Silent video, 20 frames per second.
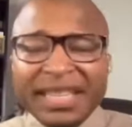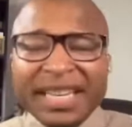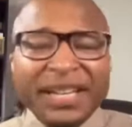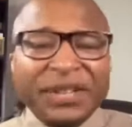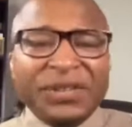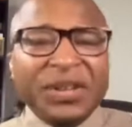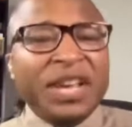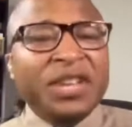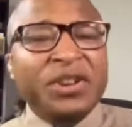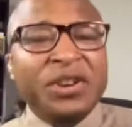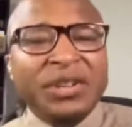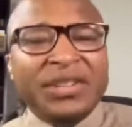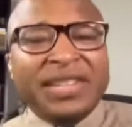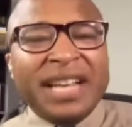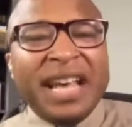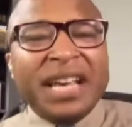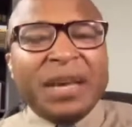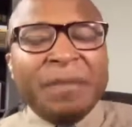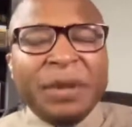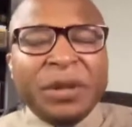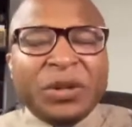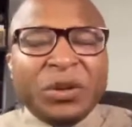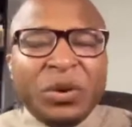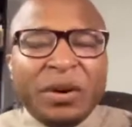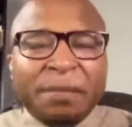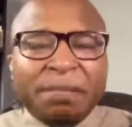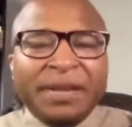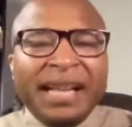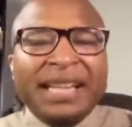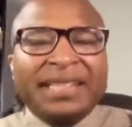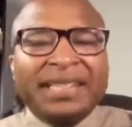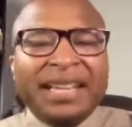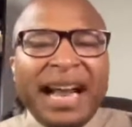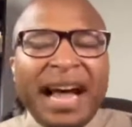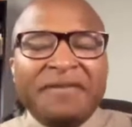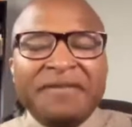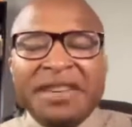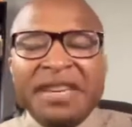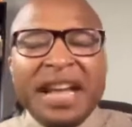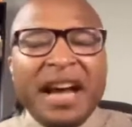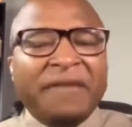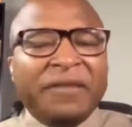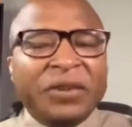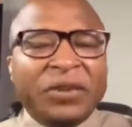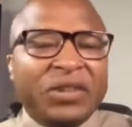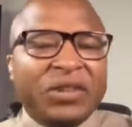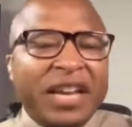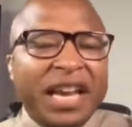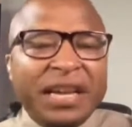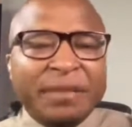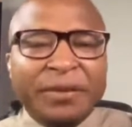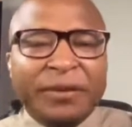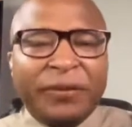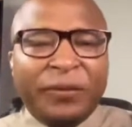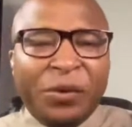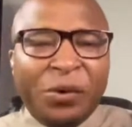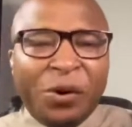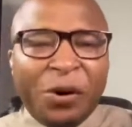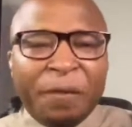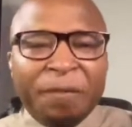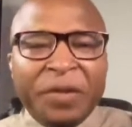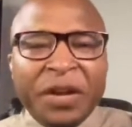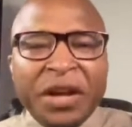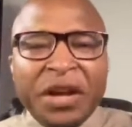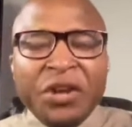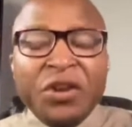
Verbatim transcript: It's saying, You're taking me to a place that I've never seen before.